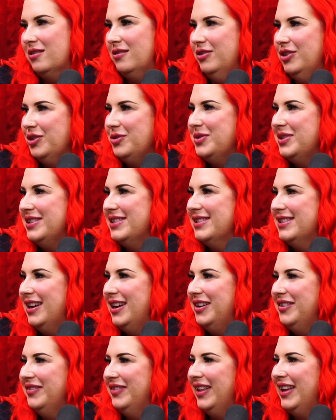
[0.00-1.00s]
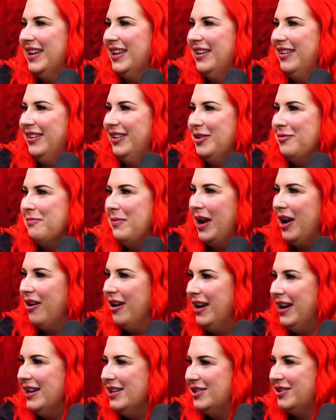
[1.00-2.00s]
juicy stuff. Like, you
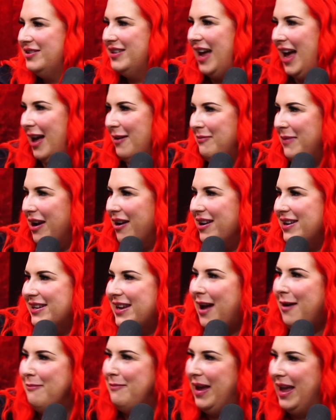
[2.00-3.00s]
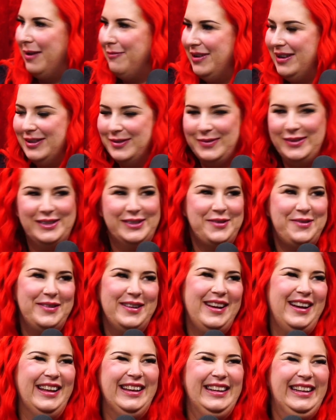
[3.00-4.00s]
married? You not married? You got babies? What's going
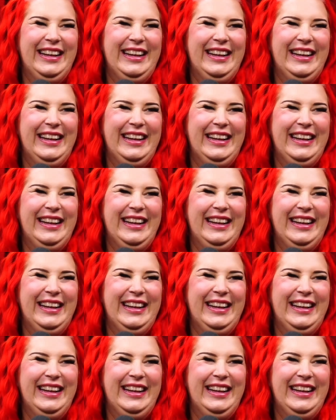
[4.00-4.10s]
on?